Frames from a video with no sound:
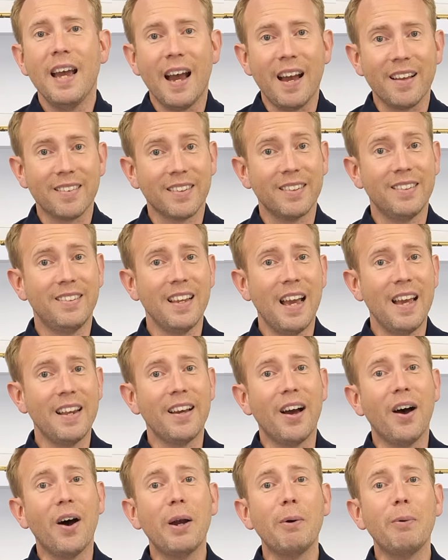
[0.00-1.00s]
As I
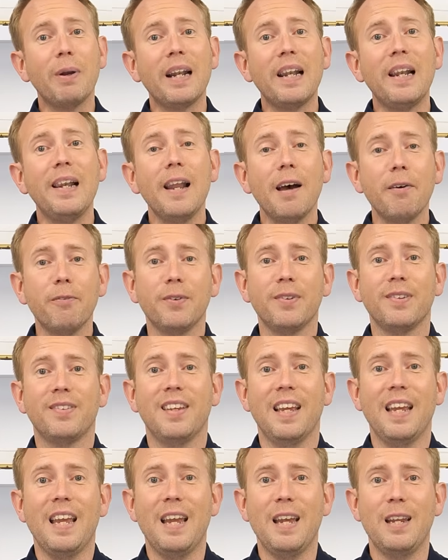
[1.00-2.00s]
said, I would love
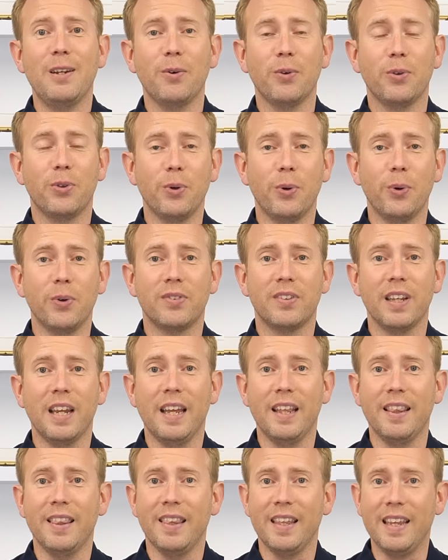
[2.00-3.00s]
to hear your thoughts
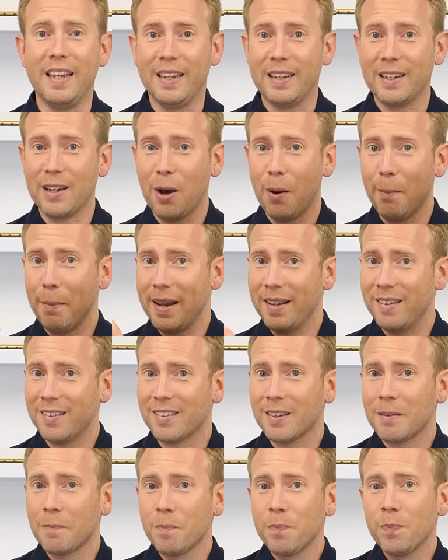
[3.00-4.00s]
in the
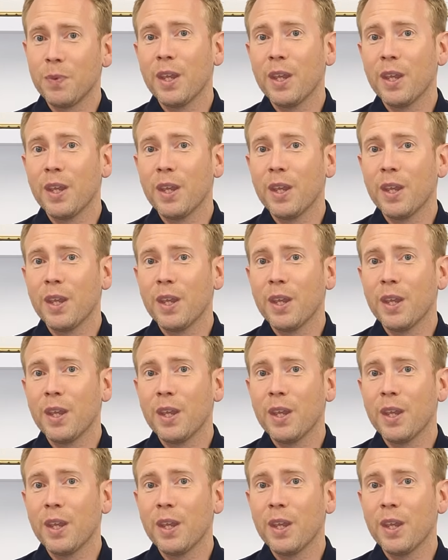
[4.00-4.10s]
comments.